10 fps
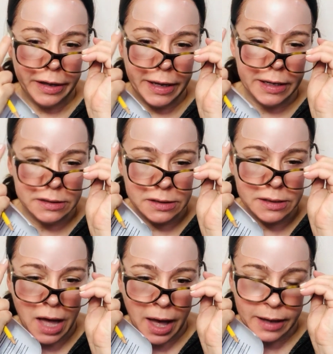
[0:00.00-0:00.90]
is
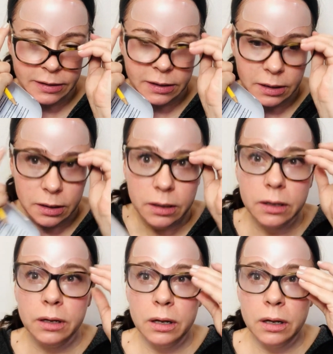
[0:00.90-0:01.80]
that
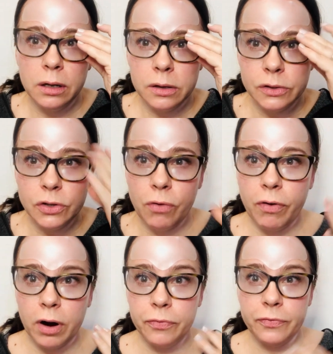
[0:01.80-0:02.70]
so
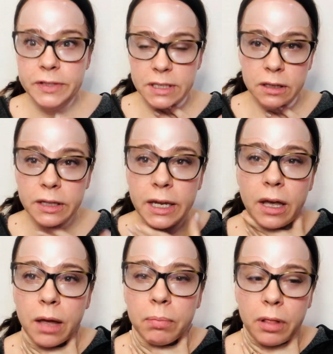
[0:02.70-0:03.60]
far
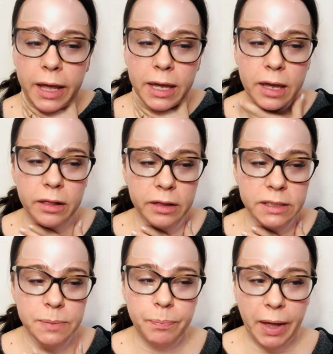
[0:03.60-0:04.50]
physically, I'm liking
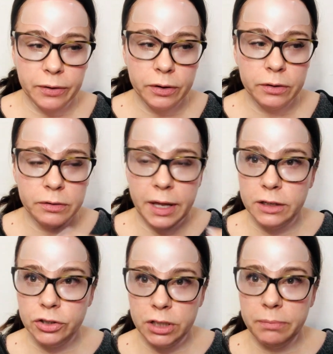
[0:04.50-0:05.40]
this better than
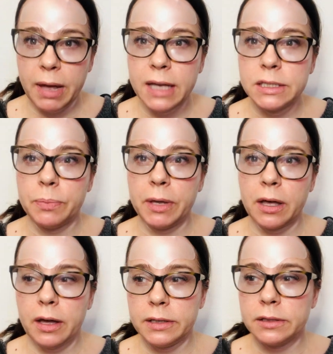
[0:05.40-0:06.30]
a sheet mask,
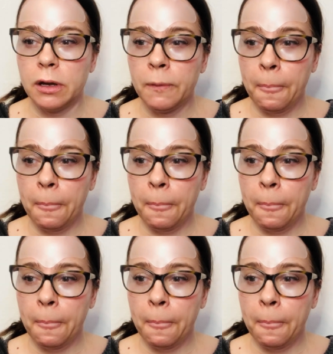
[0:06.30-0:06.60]
because